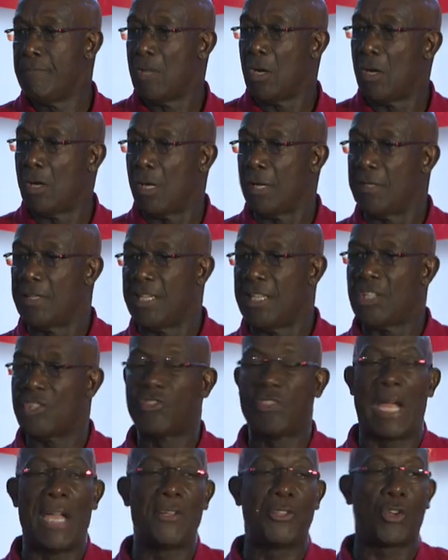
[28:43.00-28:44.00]
Others
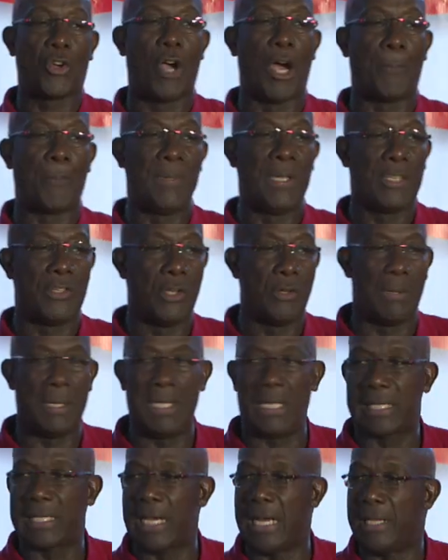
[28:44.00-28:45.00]
trying to copy it now and they
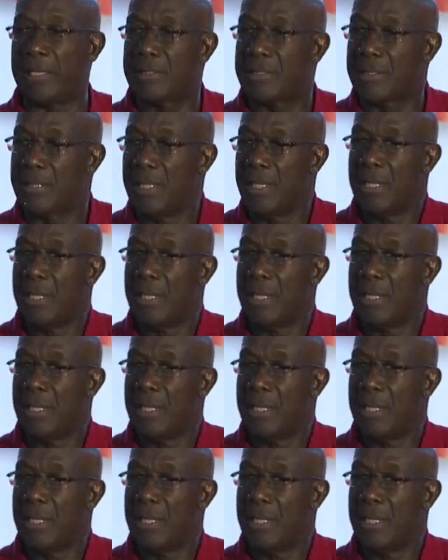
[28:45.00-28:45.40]
can't.